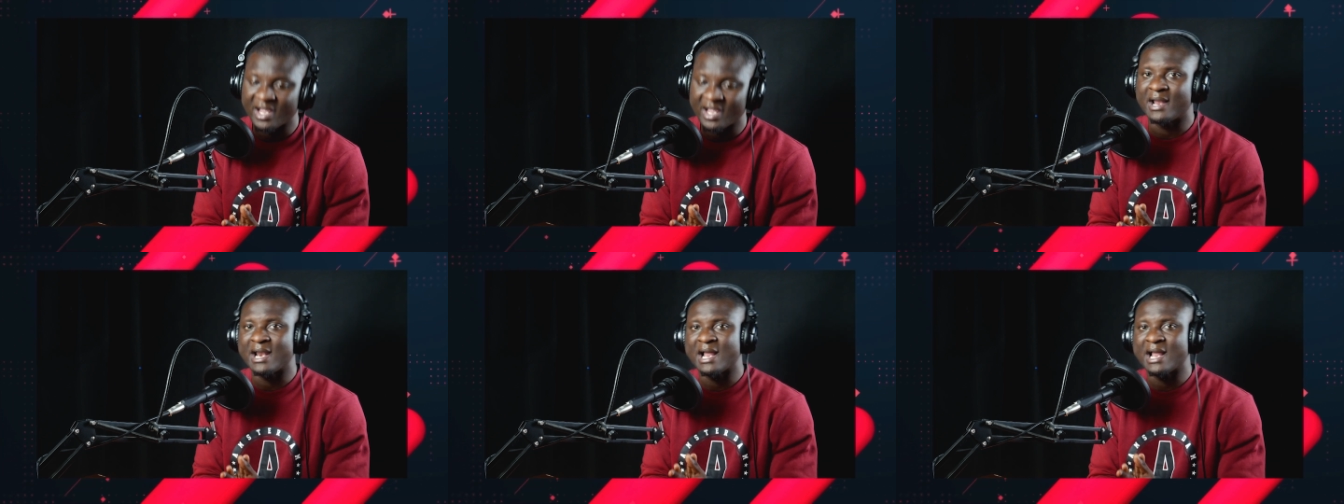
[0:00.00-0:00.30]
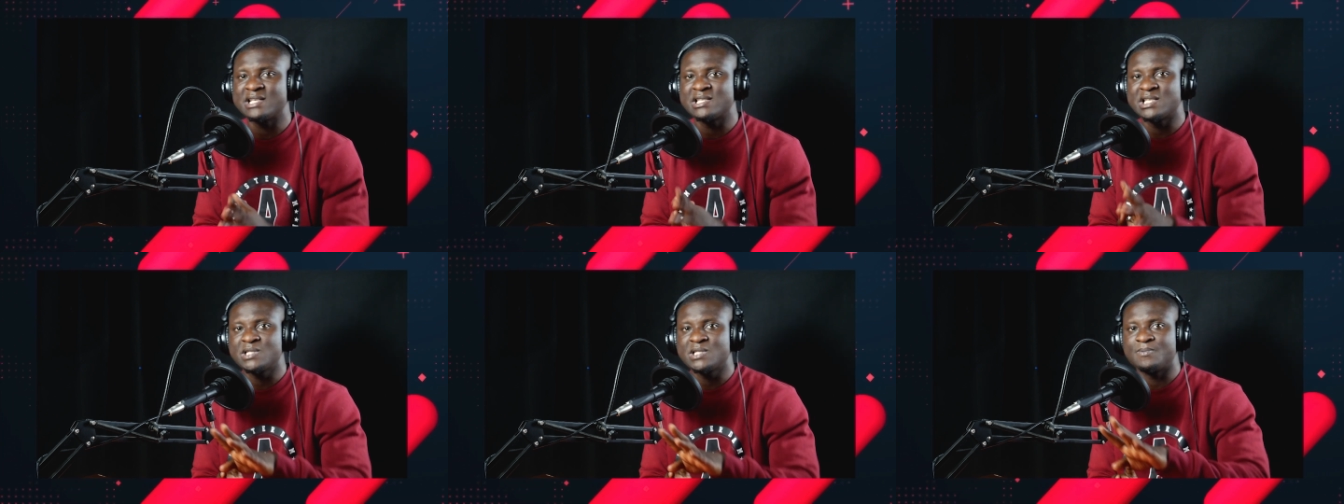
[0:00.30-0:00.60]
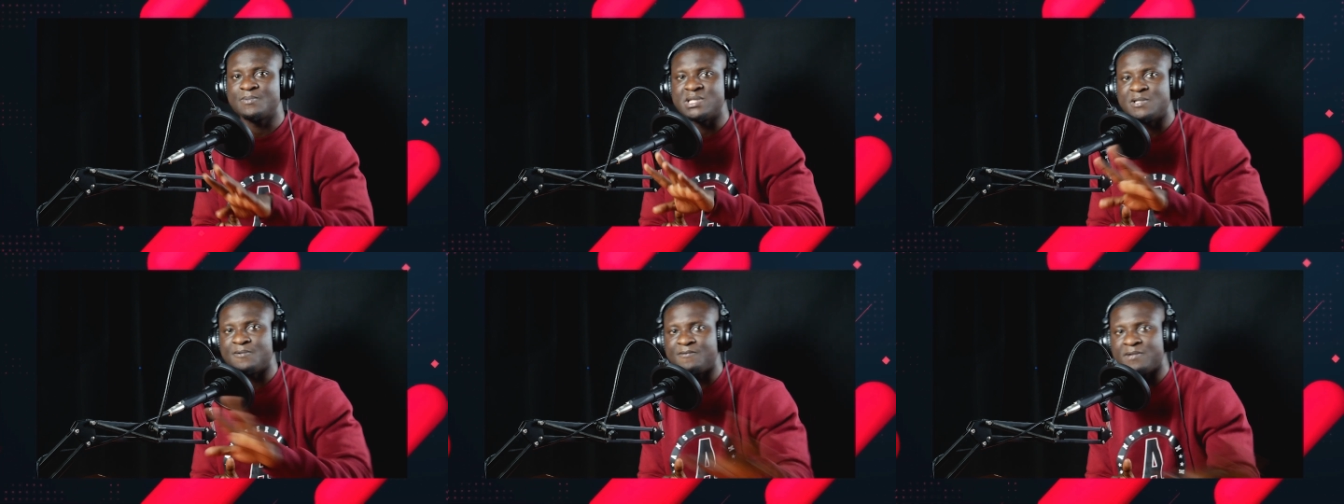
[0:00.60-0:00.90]
and answer
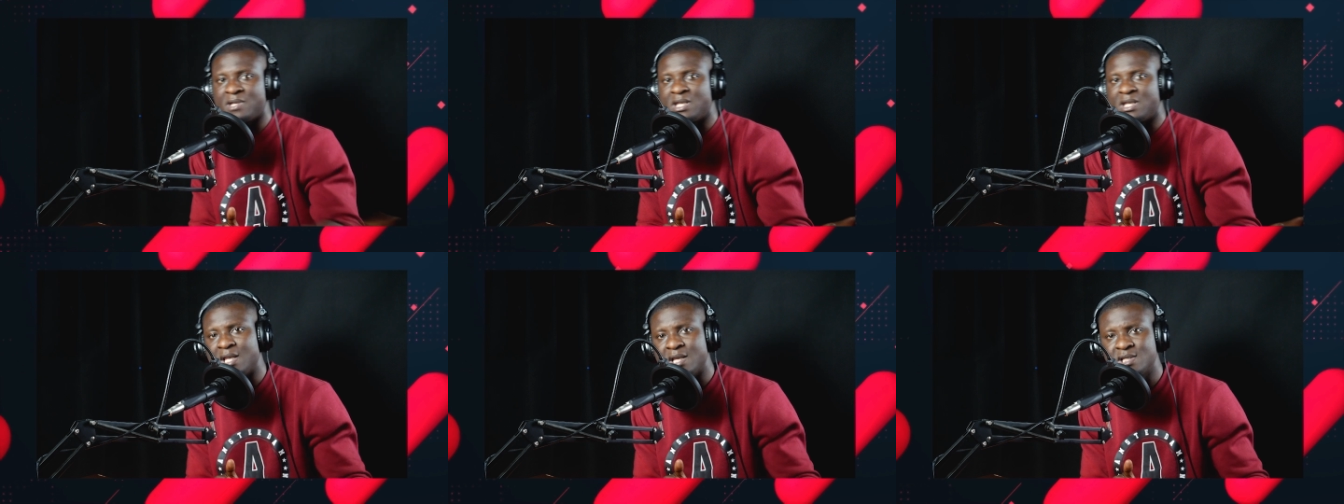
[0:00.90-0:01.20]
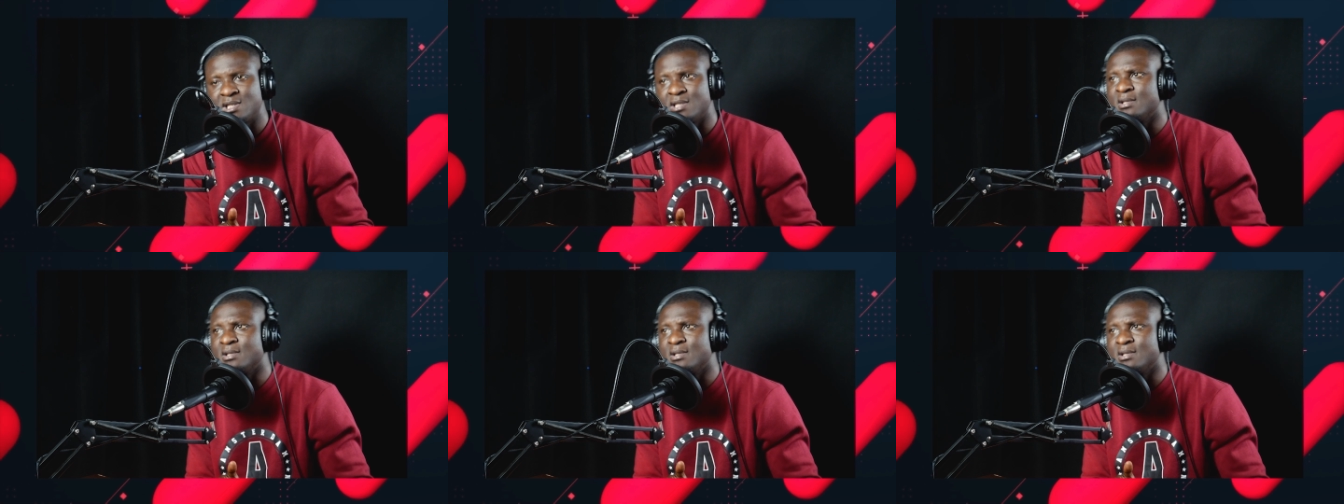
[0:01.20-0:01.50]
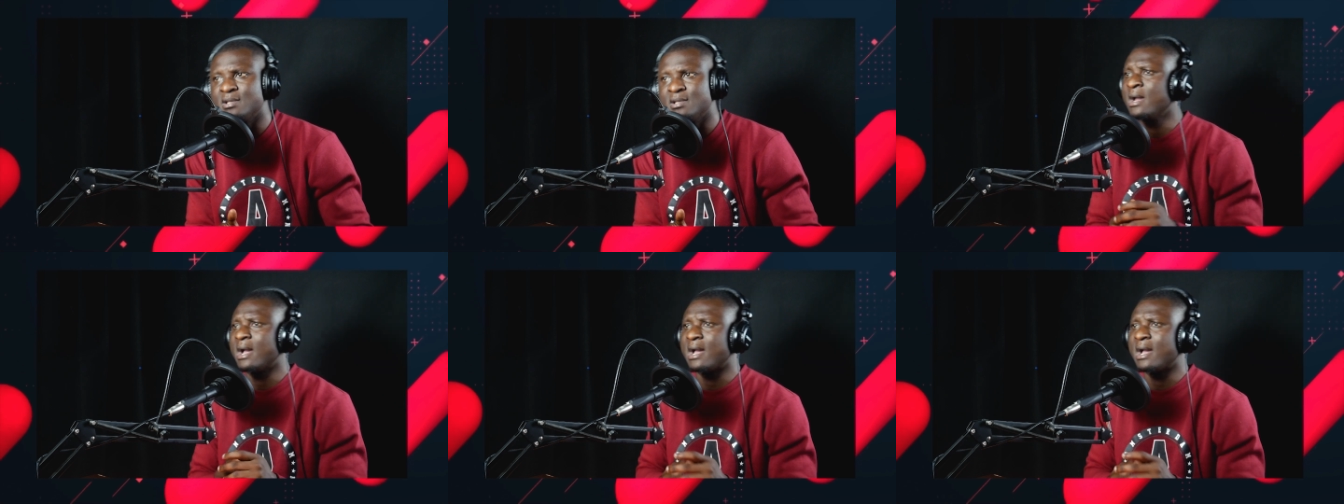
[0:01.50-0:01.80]
specification
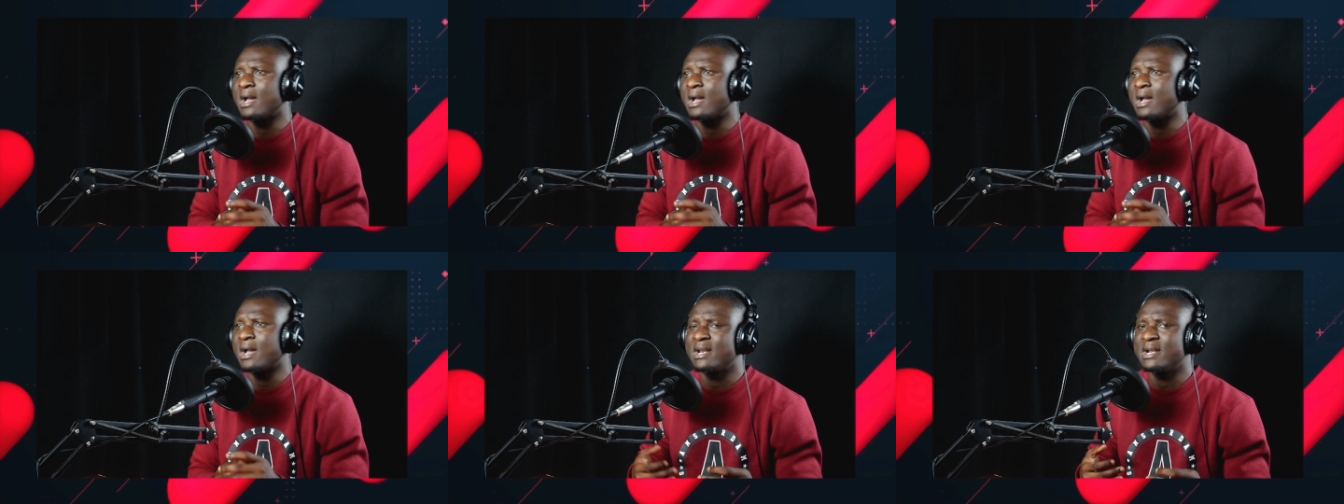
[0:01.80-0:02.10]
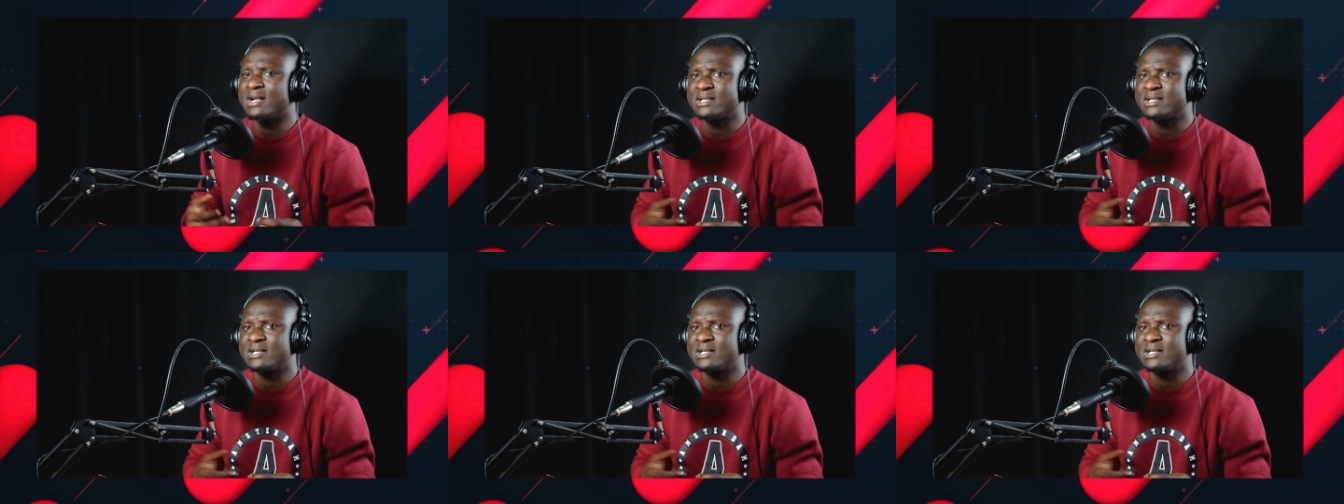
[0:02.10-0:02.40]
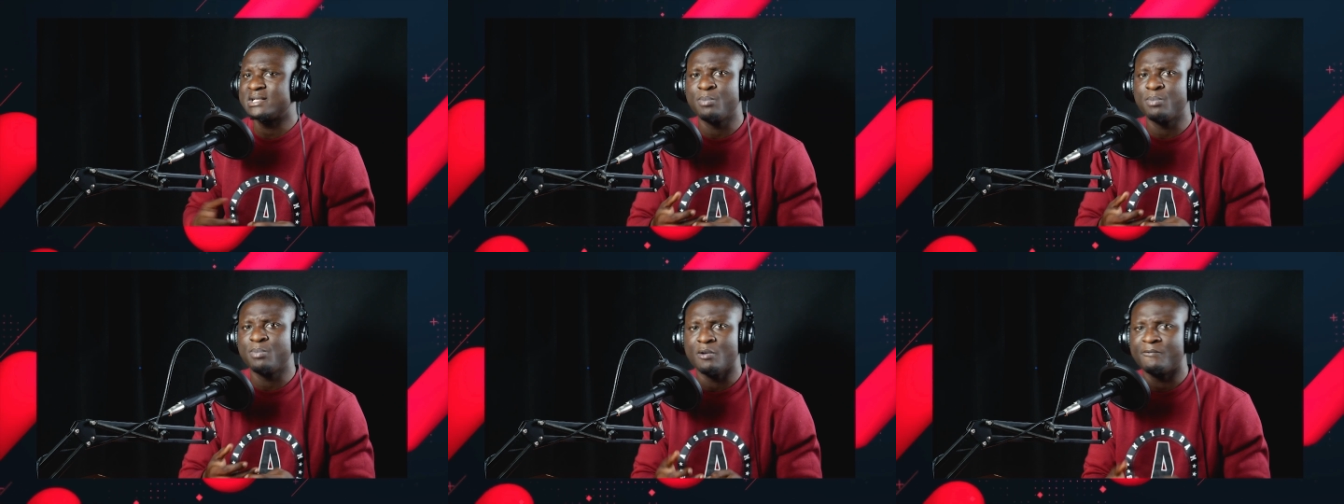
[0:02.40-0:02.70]
and are the
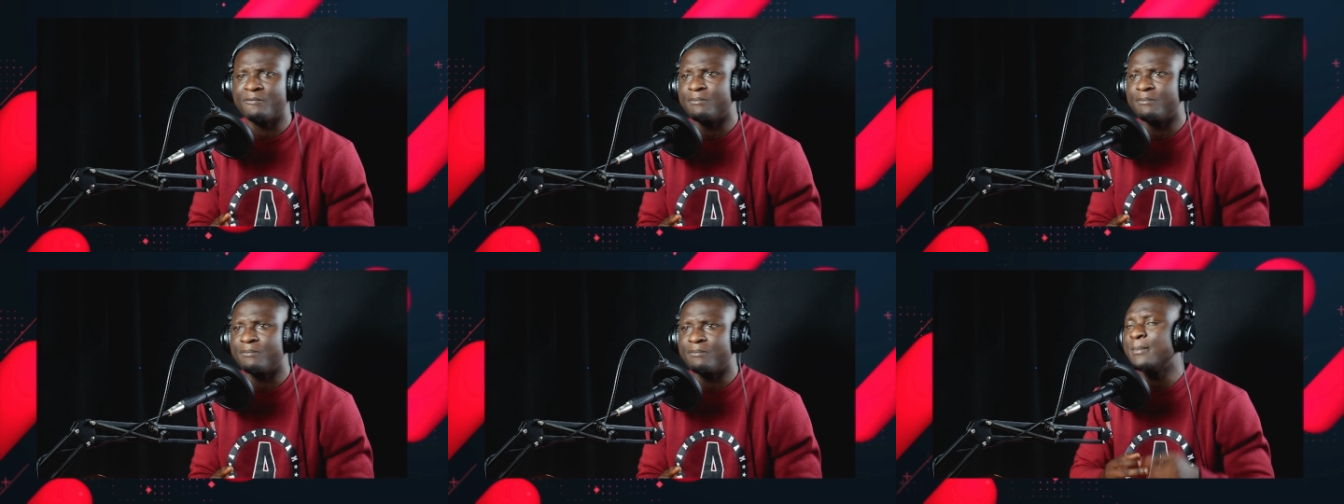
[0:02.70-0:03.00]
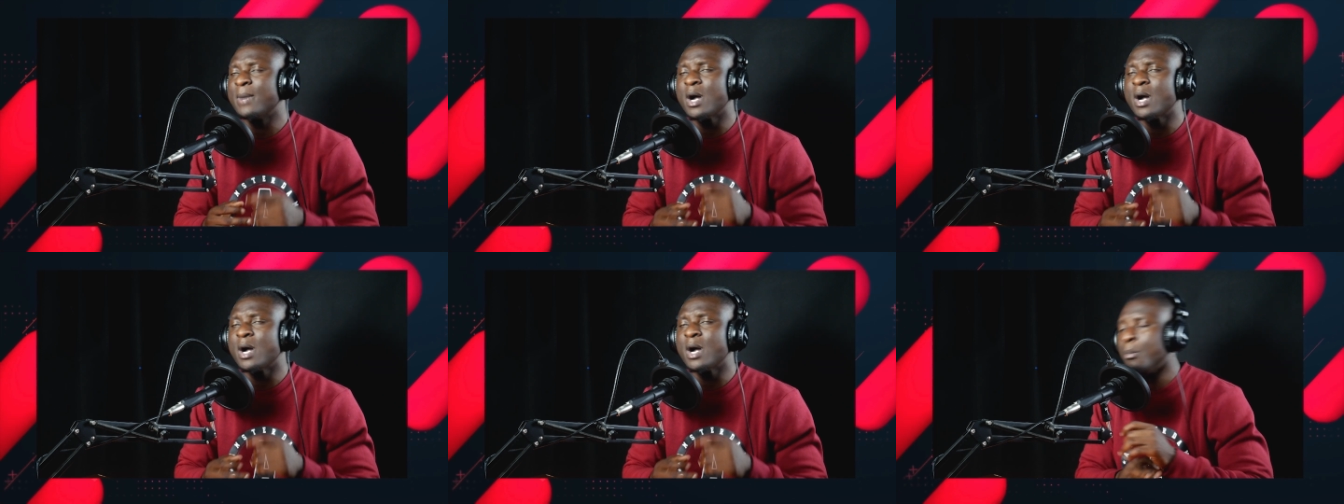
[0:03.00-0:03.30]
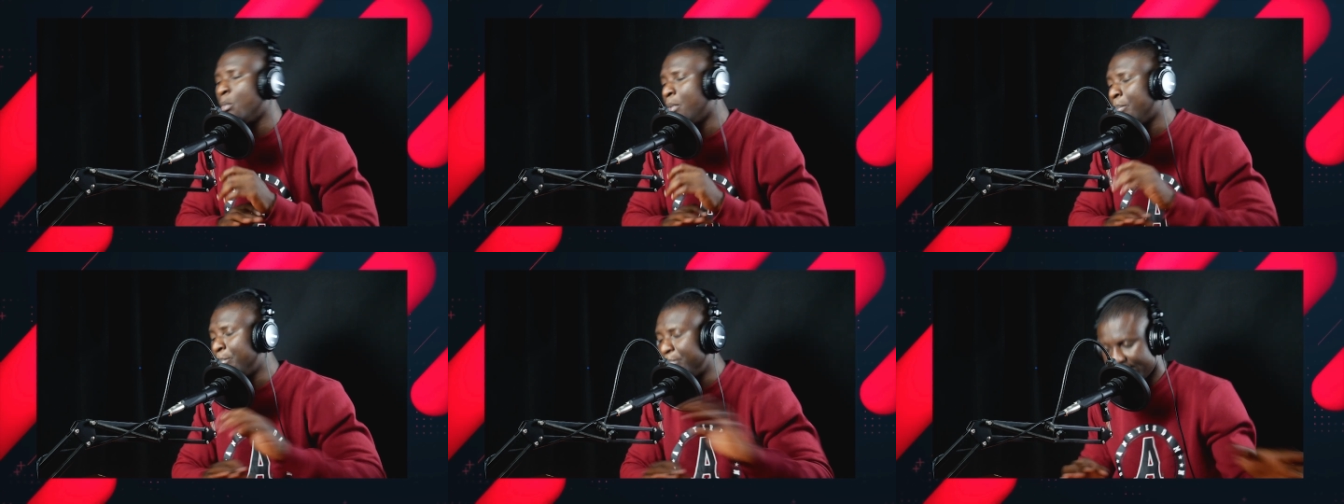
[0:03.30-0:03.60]
type of bema
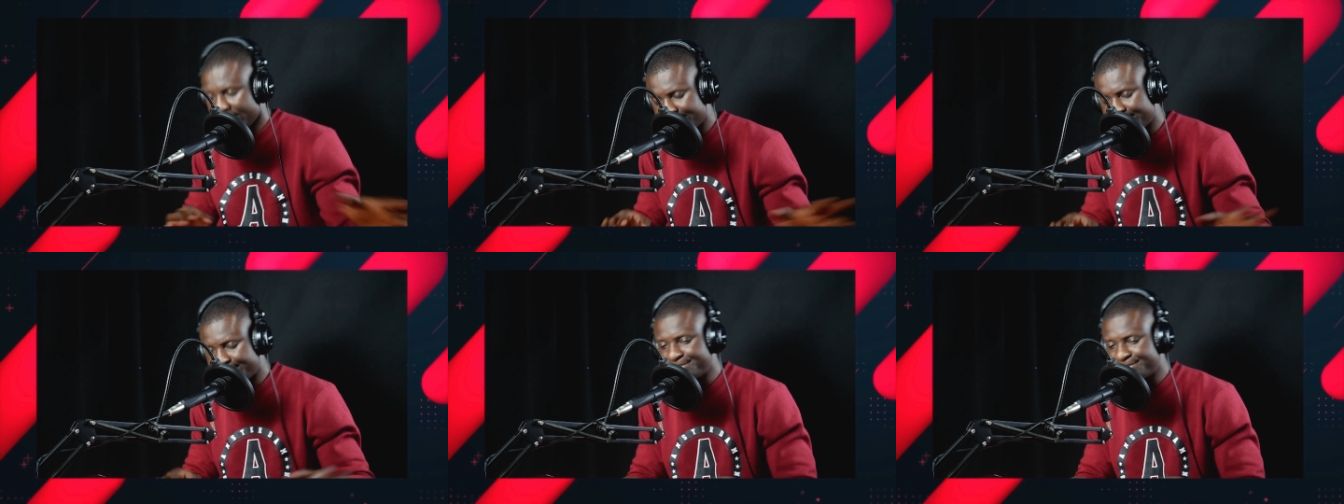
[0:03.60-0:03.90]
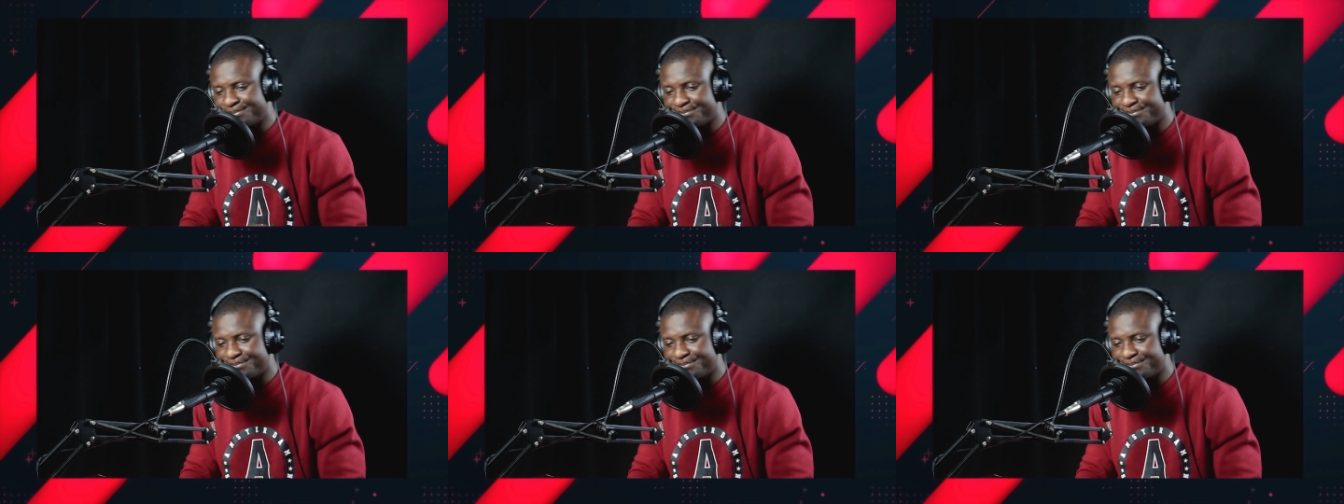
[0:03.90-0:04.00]
omo pe.